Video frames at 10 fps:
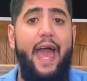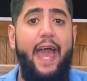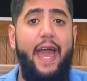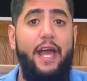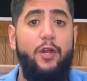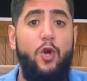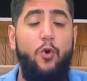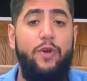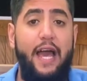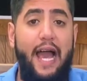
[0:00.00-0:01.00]
And
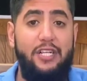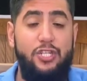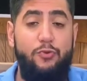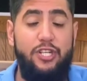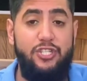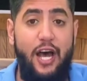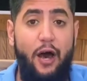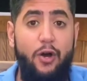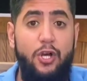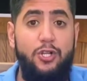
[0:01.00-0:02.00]
we actually reached
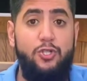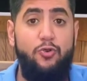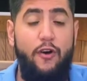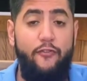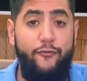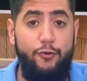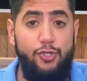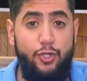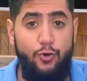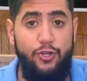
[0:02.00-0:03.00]
out to a few
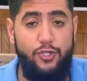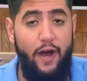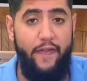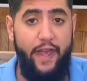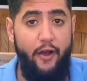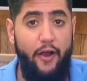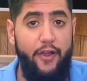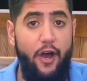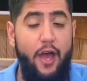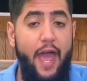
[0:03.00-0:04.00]
schools around the area,